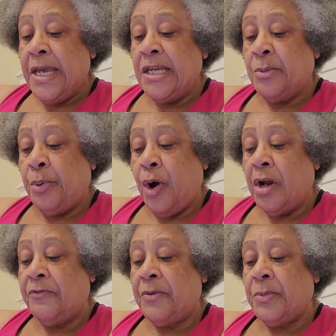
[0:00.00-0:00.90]
he
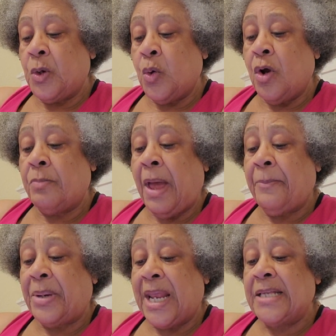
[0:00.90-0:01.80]
departed from the Lord by
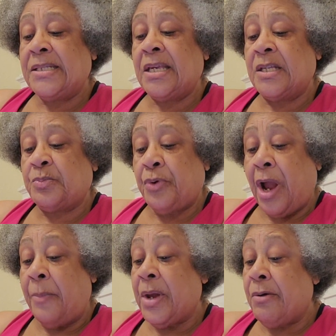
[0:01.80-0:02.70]
placing his
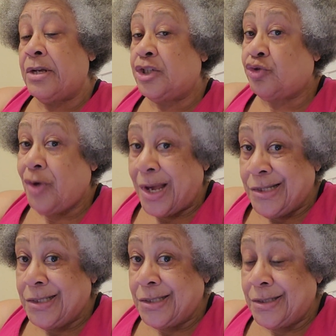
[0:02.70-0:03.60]
primary
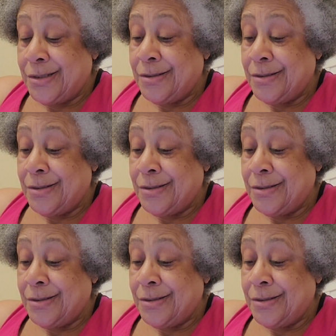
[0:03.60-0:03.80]
trust